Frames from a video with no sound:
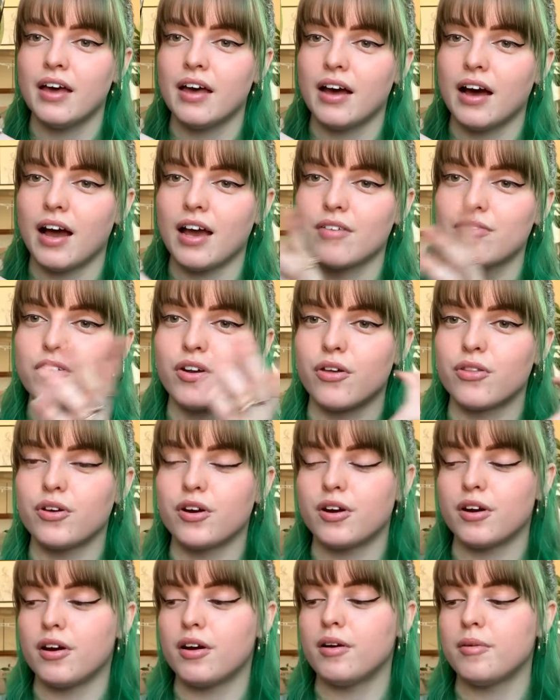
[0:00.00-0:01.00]
I have
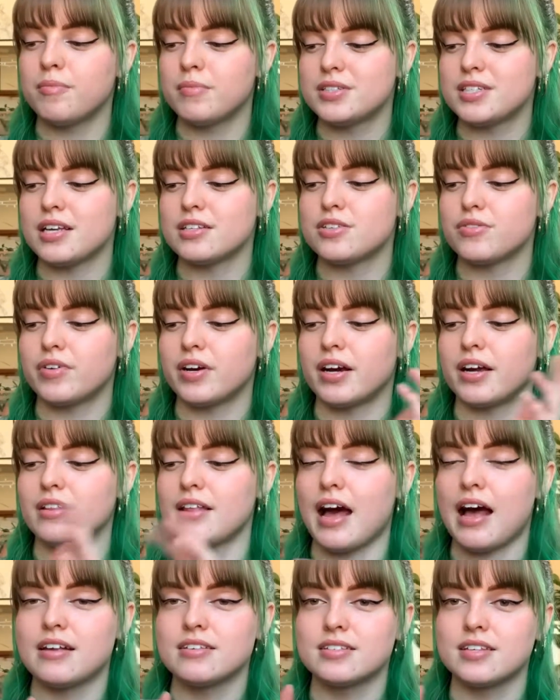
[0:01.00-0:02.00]
another Sansevieria that
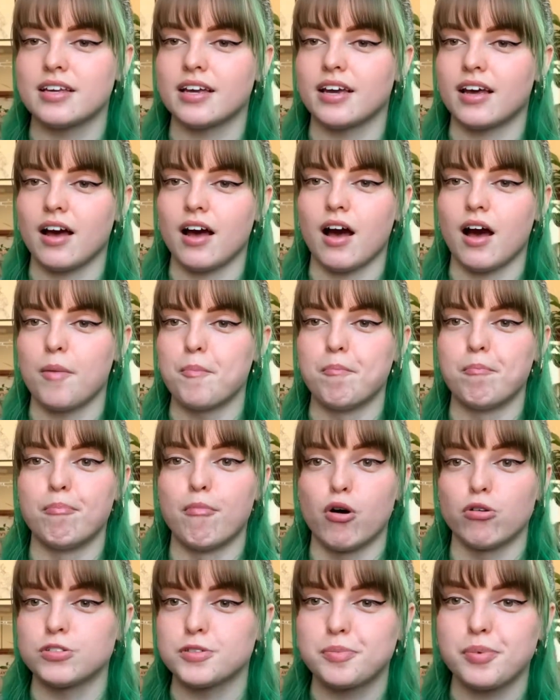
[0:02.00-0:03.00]
has like
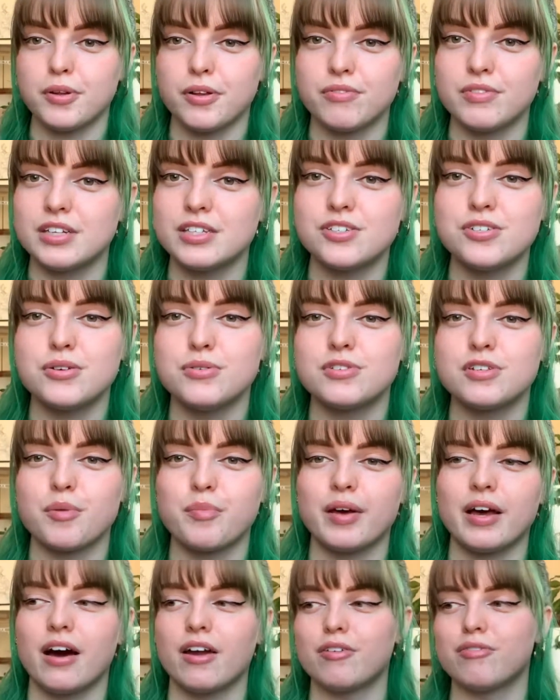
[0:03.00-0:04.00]
multiple of these shoots
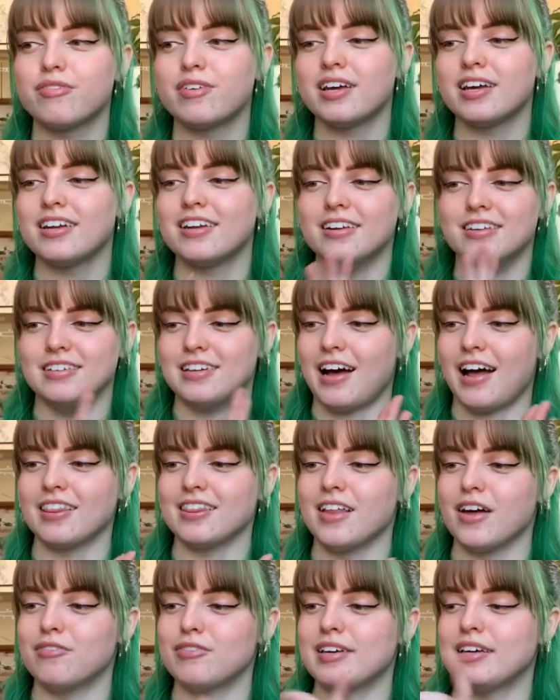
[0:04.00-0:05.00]
coming out of it. I
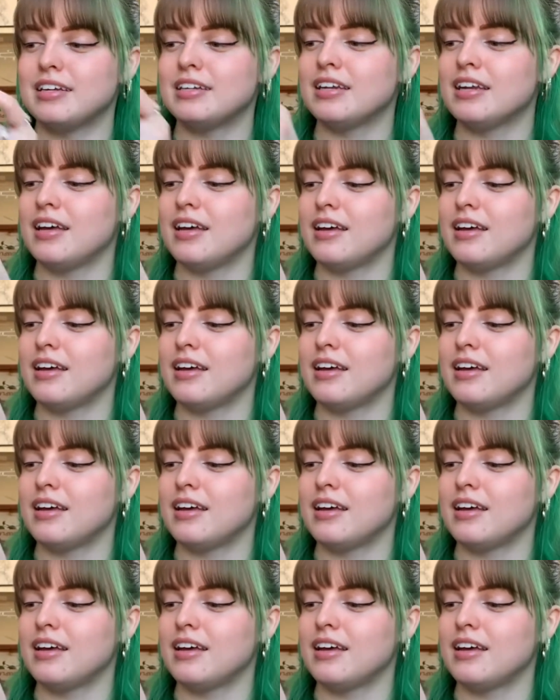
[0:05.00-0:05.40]
love it.